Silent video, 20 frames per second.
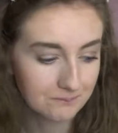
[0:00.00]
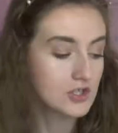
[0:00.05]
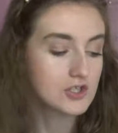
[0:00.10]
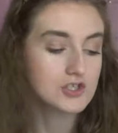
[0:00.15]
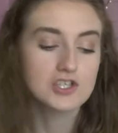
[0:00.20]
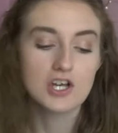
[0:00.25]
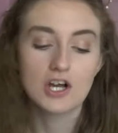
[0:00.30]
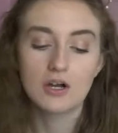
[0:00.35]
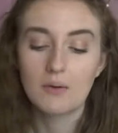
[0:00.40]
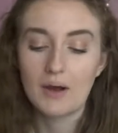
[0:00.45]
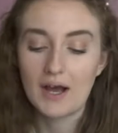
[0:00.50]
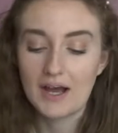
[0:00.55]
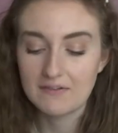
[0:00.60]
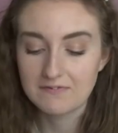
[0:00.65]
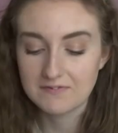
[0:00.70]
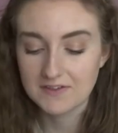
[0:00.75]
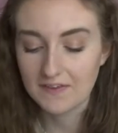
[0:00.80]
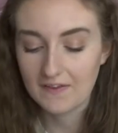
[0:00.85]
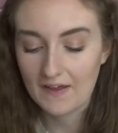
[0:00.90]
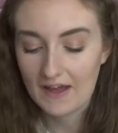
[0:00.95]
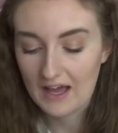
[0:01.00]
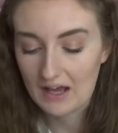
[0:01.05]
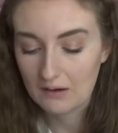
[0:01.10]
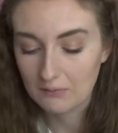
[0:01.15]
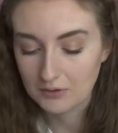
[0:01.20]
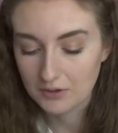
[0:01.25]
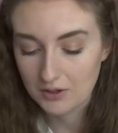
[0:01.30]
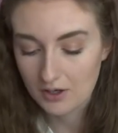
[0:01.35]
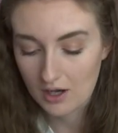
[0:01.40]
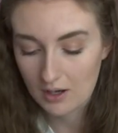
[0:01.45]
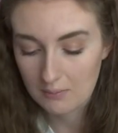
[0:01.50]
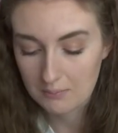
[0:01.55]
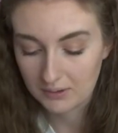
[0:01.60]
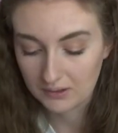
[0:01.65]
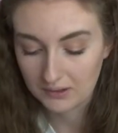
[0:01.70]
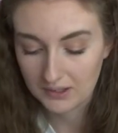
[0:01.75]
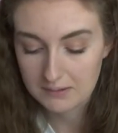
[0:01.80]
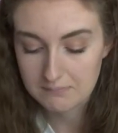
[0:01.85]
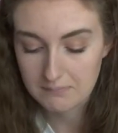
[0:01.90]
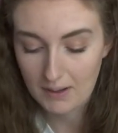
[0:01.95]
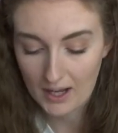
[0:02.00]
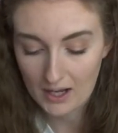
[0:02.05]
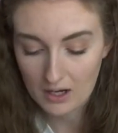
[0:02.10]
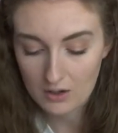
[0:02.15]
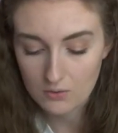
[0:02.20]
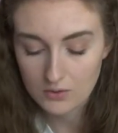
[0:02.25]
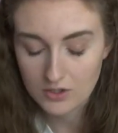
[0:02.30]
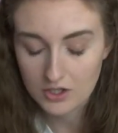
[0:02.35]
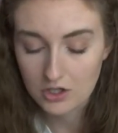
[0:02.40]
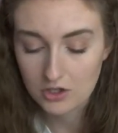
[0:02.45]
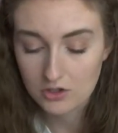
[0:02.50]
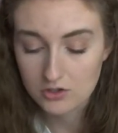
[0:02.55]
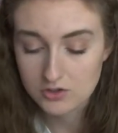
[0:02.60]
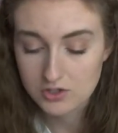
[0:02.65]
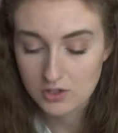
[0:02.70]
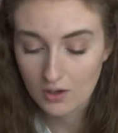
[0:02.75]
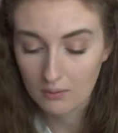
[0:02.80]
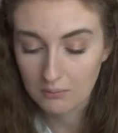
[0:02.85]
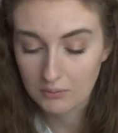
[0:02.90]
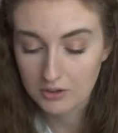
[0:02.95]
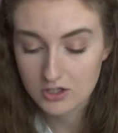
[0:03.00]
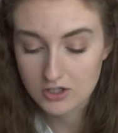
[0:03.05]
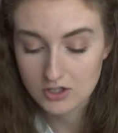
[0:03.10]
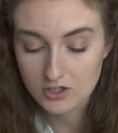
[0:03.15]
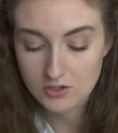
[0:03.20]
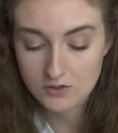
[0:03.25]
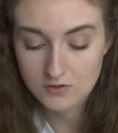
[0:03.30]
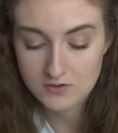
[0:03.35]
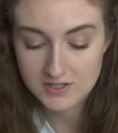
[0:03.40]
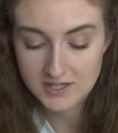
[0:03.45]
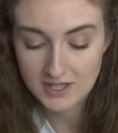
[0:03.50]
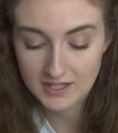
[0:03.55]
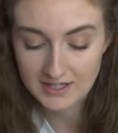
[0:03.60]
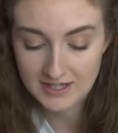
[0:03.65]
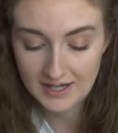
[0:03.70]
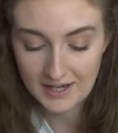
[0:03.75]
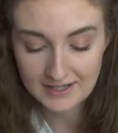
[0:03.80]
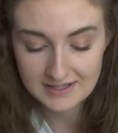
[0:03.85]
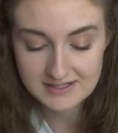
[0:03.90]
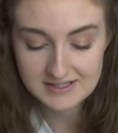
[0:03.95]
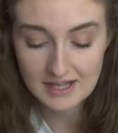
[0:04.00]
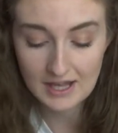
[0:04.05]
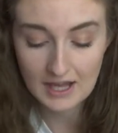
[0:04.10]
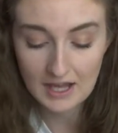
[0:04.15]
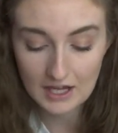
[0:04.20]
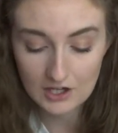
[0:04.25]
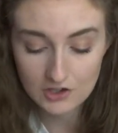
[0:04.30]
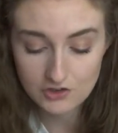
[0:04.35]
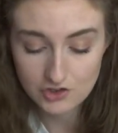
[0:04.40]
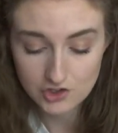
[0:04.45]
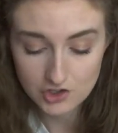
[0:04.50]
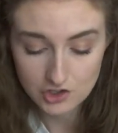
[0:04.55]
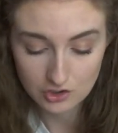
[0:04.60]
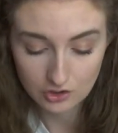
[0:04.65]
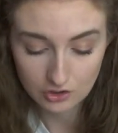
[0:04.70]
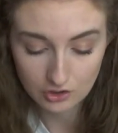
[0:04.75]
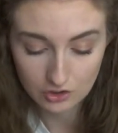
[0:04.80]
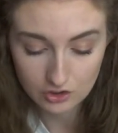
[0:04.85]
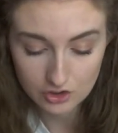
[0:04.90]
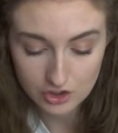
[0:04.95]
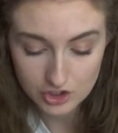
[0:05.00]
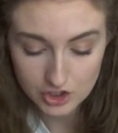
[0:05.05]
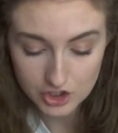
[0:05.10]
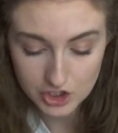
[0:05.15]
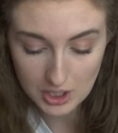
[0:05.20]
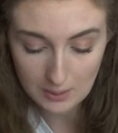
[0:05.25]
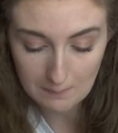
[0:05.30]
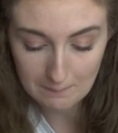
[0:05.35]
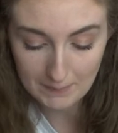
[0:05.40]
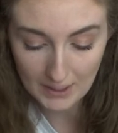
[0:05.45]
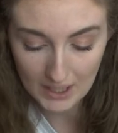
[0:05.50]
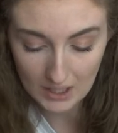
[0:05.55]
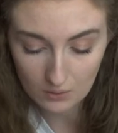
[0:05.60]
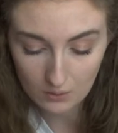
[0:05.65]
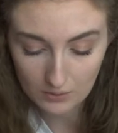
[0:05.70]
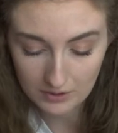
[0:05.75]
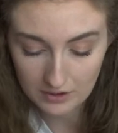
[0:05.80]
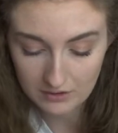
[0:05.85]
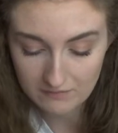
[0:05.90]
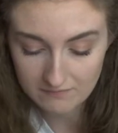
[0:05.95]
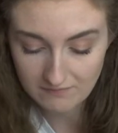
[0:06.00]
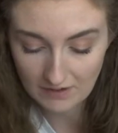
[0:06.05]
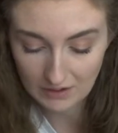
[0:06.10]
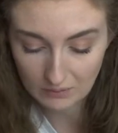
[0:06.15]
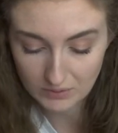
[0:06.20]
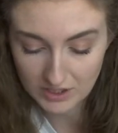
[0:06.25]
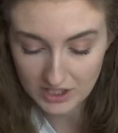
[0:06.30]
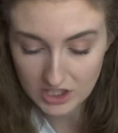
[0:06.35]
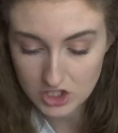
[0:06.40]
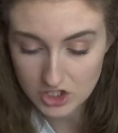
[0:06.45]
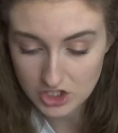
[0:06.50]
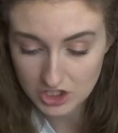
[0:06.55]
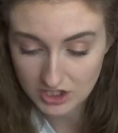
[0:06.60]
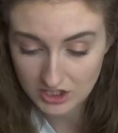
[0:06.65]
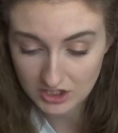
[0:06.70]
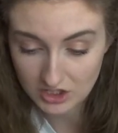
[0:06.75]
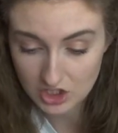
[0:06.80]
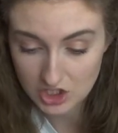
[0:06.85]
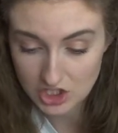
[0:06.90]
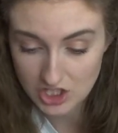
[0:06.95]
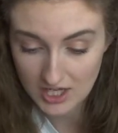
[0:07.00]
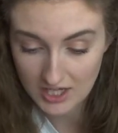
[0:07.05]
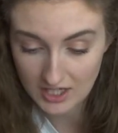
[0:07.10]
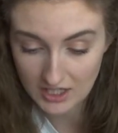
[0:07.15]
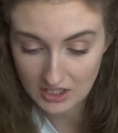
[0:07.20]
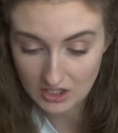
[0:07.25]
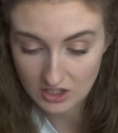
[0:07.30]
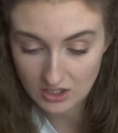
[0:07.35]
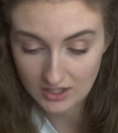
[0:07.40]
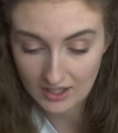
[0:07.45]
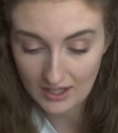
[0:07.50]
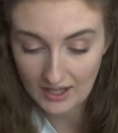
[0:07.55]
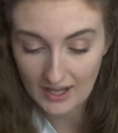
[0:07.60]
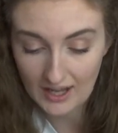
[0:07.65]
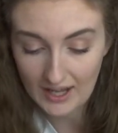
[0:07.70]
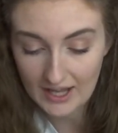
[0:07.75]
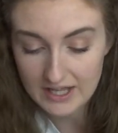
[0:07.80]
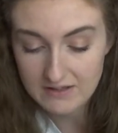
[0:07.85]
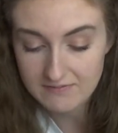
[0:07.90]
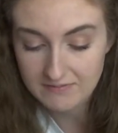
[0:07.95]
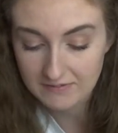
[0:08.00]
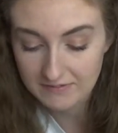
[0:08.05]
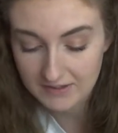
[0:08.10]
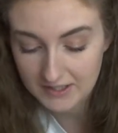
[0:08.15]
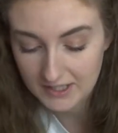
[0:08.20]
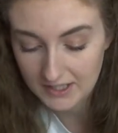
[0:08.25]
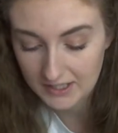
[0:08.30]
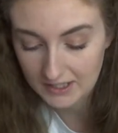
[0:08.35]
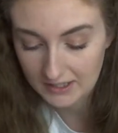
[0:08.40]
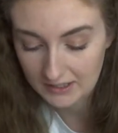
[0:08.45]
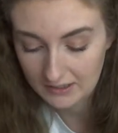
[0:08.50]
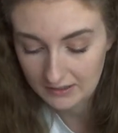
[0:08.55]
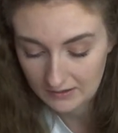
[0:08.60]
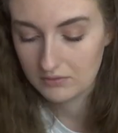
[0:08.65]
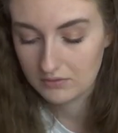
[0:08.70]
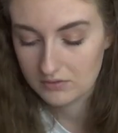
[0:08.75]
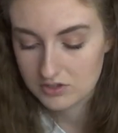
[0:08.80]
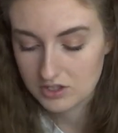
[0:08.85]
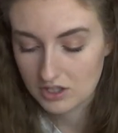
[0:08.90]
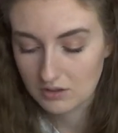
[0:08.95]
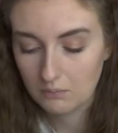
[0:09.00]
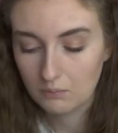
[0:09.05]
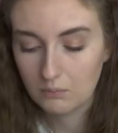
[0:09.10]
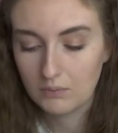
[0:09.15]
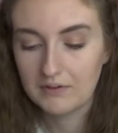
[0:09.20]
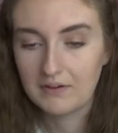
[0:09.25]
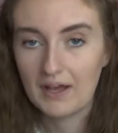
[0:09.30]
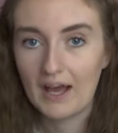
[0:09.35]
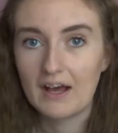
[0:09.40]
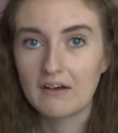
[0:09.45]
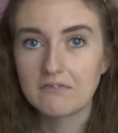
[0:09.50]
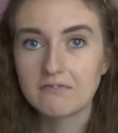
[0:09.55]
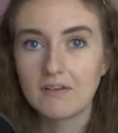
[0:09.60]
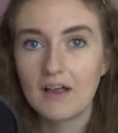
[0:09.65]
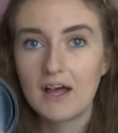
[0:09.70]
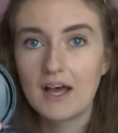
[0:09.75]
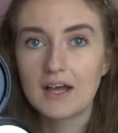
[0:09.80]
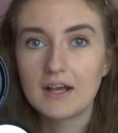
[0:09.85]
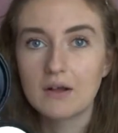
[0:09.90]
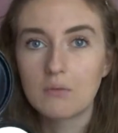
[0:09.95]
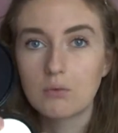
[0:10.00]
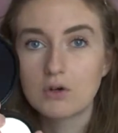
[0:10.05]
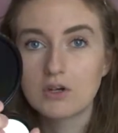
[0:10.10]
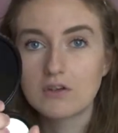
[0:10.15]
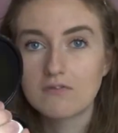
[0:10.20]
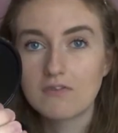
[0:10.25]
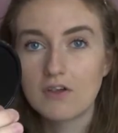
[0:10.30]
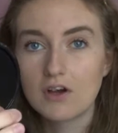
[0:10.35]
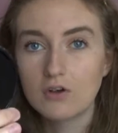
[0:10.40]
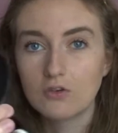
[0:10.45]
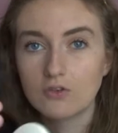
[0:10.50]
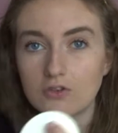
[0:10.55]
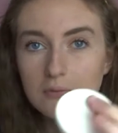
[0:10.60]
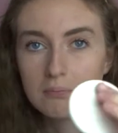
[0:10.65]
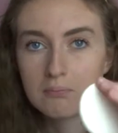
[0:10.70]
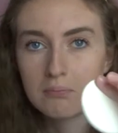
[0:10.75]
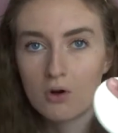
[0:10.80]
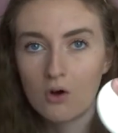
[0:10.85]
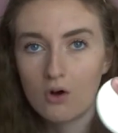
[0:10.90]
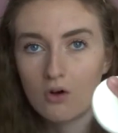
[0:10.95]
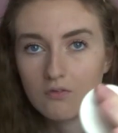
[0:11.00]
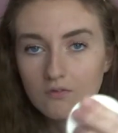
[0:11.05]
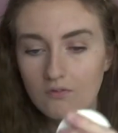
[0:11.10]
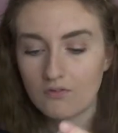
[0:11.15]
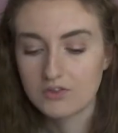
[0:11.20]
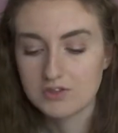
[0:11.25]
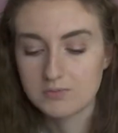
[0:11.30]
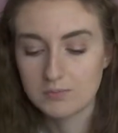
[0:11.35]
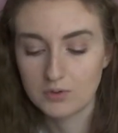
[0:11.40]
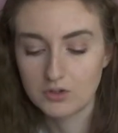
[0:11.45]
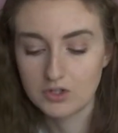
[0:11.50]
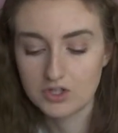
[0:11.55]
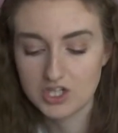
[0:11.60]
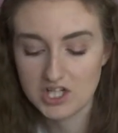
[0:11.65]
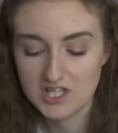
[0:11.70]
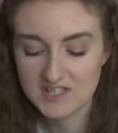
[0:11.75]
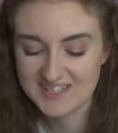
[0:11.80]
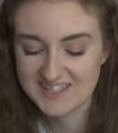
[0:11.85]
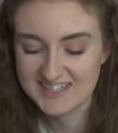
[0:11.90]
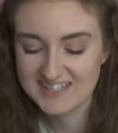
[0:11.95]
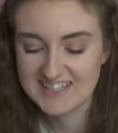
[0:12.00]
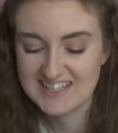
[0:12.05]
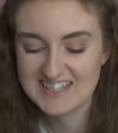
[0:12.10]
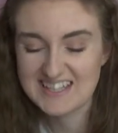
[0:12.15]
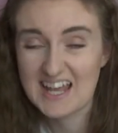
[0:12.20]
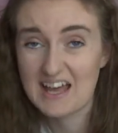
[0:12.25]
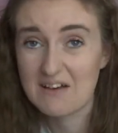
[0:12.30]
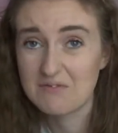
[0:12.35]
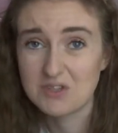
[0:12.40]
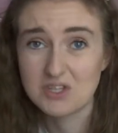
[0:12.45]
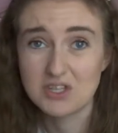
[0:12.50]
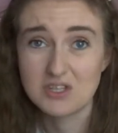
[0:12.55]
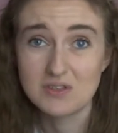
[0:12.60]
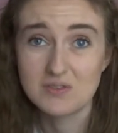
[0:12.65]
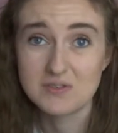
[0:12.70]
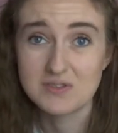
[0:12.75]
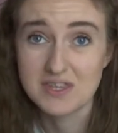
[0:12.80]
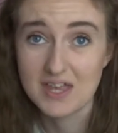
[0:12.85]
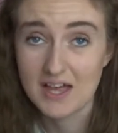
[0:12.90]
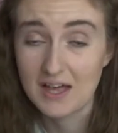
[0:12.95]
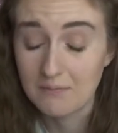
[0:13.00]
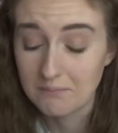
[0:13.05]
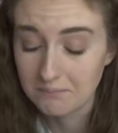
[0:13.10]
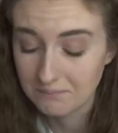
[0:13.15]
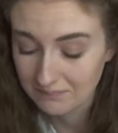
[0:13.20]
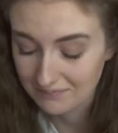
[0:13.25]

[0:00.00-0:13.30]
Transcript: So after that I would normally powder, so I'm going to use the NYX Hydra Touch Powder Foundation in the shade Ivory. So we have like one of those puff sponges, never use them.